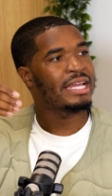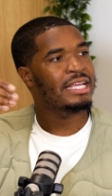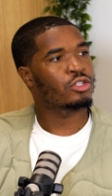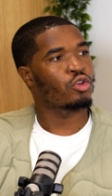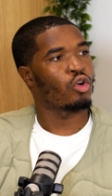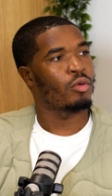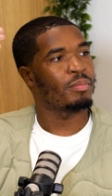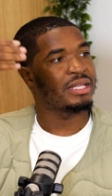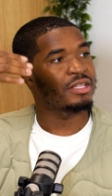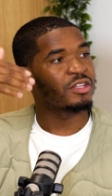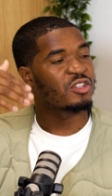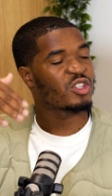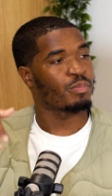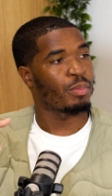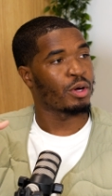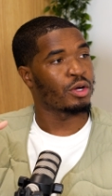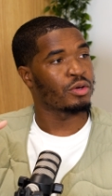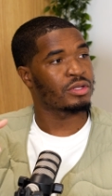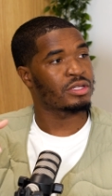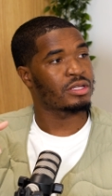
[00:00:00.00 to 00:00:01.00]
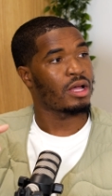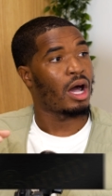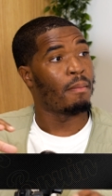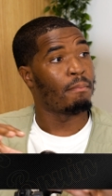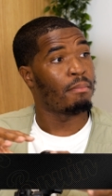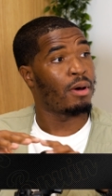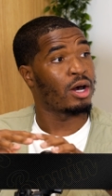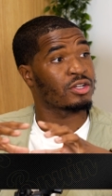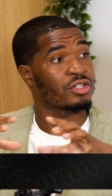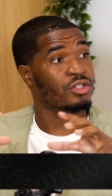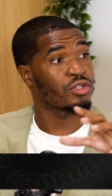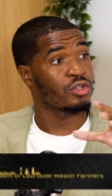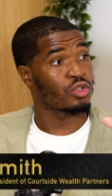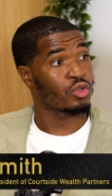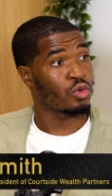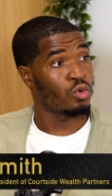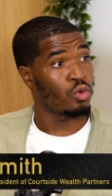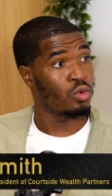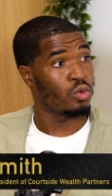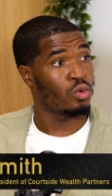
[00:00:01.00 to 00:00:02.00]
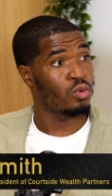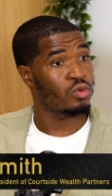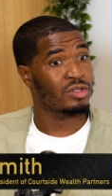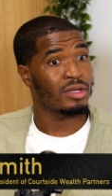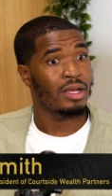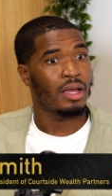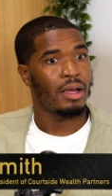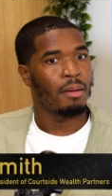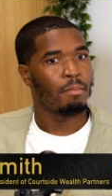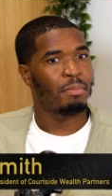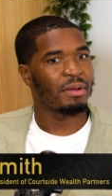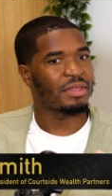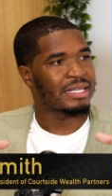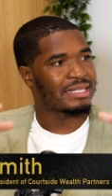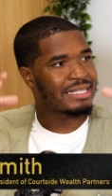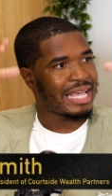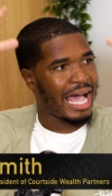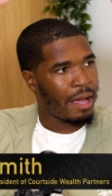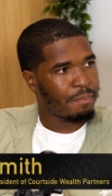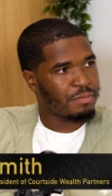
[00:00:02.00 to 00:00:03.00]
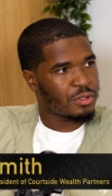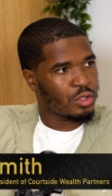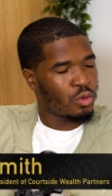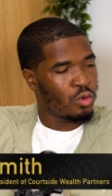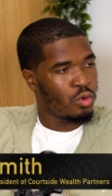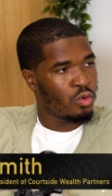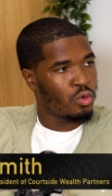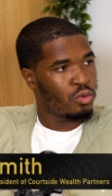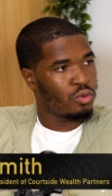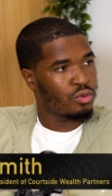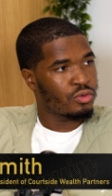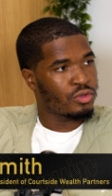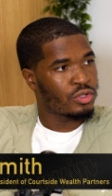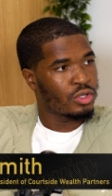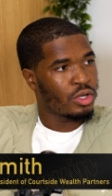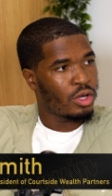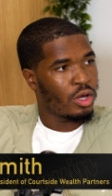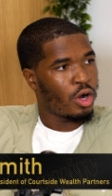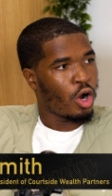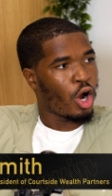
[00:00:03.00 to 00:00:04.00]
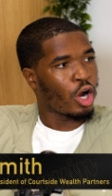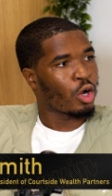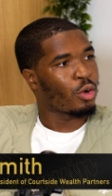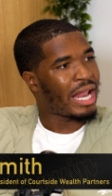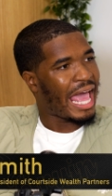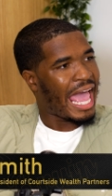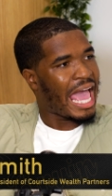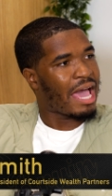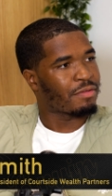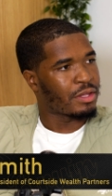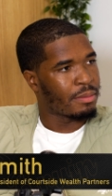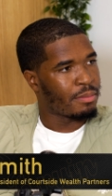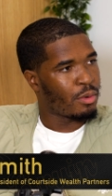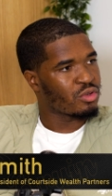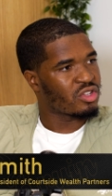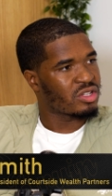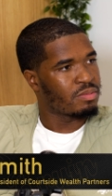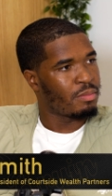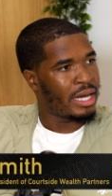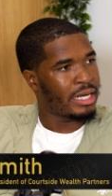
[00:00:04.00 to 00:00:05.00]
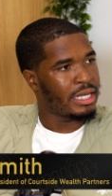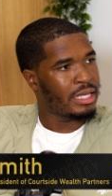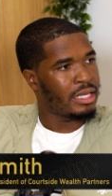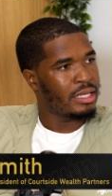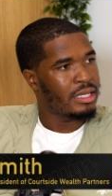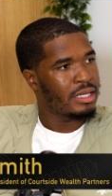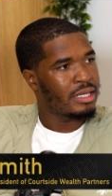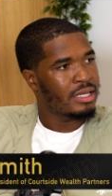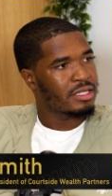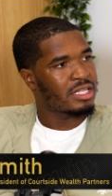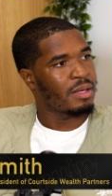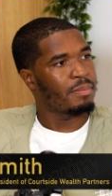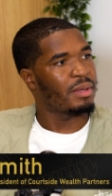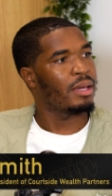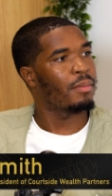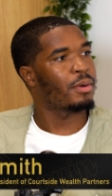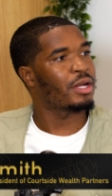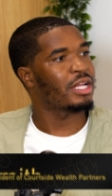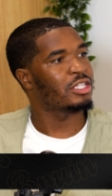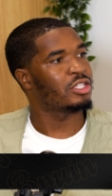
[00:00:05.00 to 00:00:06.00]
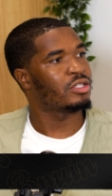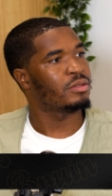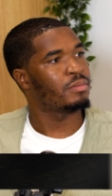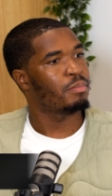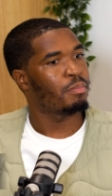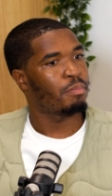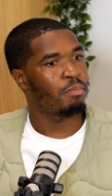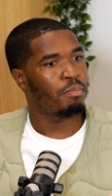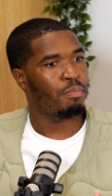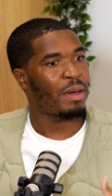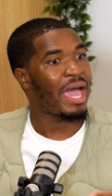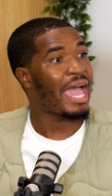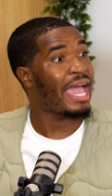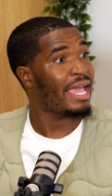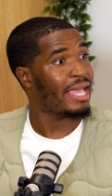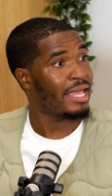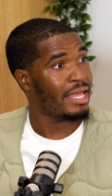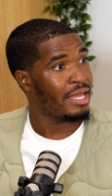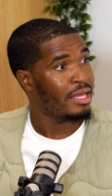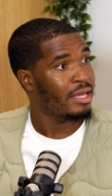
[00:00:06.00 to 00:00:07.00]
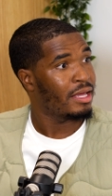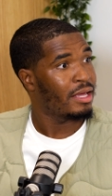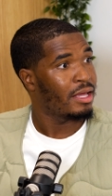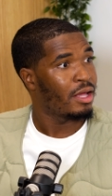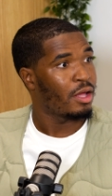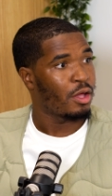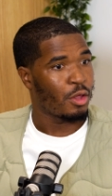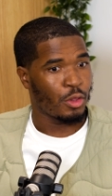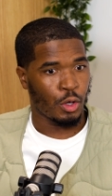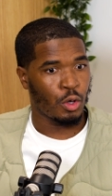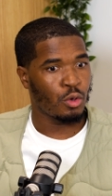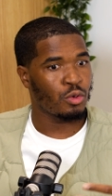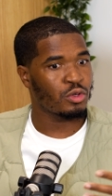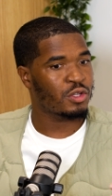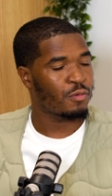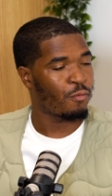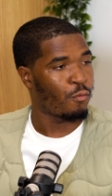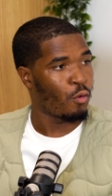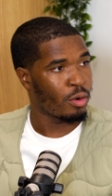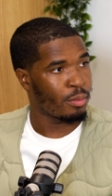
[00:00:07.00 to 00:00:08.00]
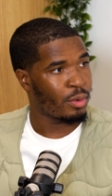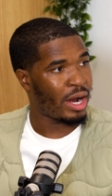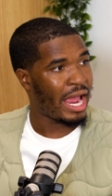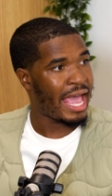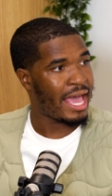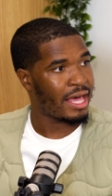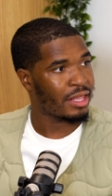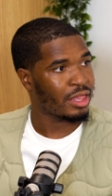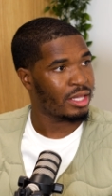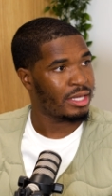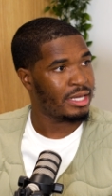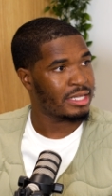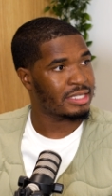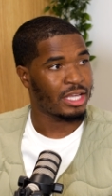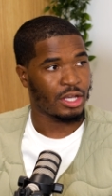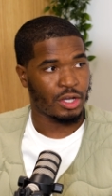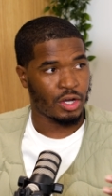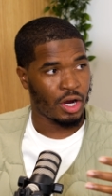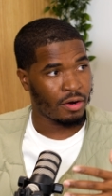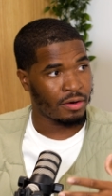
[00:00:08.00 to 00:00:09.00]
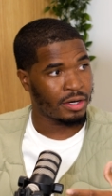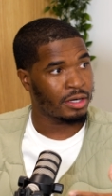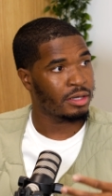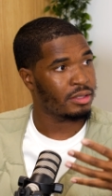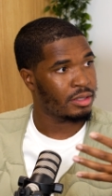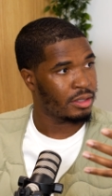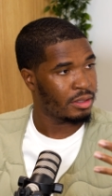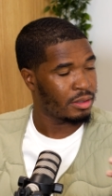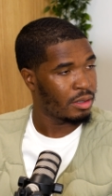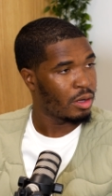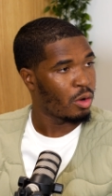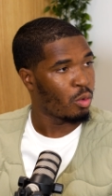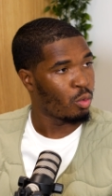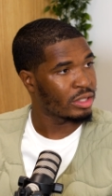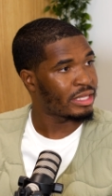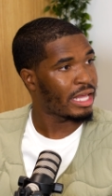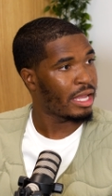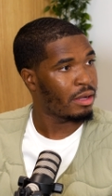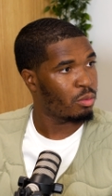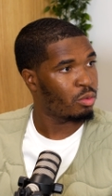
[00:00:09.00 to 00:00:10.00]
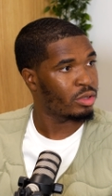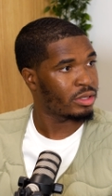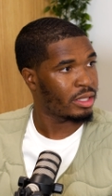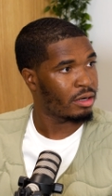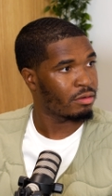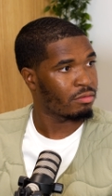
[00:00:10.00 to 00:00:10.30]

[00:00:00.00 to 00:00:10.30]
money is going to be dispersed amongst the schools, but the top schools are going to have the most money to be able to pay those former athletes and current what they what